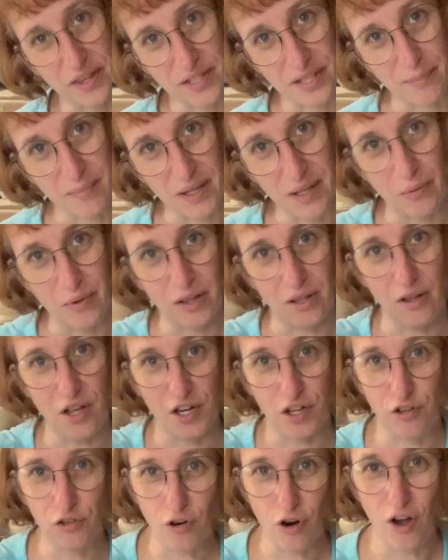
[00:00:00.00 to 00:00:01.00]
something with a lot
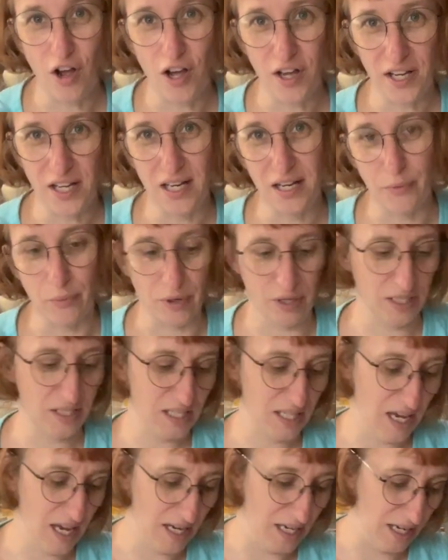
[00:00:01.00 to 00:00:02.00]
of grog in it where it's
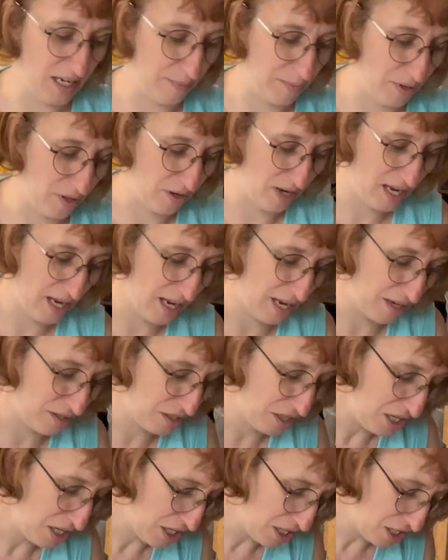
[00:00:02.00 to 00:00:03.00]
cutting up your
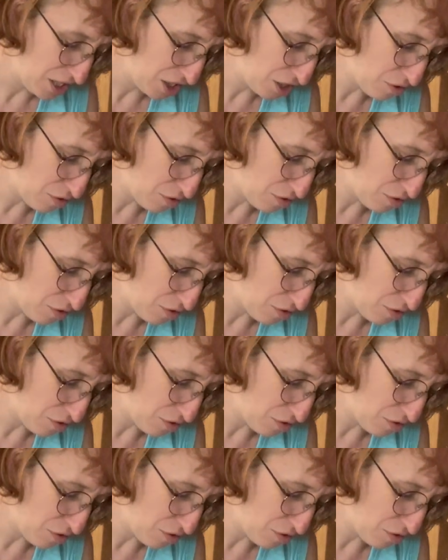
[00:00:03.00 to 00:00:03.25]
hand. You